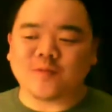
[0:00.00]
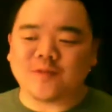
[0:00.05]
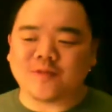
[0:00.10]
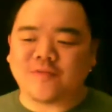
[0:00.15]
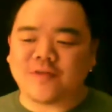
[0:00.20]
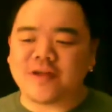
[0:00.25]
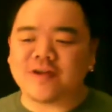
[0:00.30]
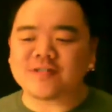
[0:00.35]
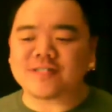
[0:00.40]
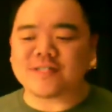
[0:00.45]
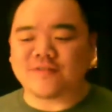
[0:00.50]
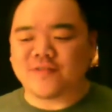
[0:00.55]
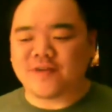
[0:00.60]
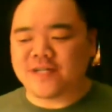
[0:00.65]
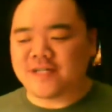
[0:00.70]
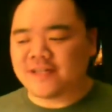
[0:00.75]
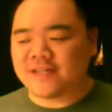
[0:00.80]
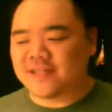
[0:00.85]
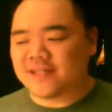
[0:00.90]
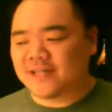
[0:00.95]
here's the
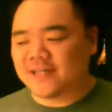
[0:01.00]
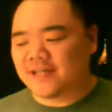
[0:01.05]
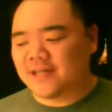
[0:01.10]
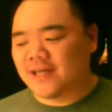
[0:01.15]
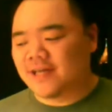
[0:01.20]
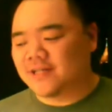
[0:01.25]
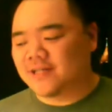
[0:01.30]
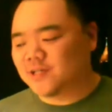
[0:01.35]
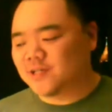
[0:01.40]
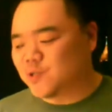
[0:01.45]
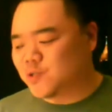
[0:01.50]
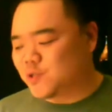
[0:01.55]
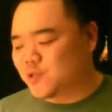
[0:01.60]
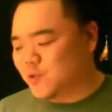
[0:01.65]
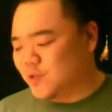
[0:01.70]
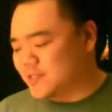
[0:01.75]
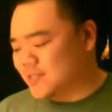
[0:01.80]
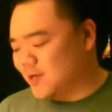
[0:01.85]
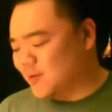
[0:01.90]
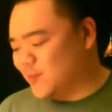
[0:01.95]
funny thing, and Joyce, I'll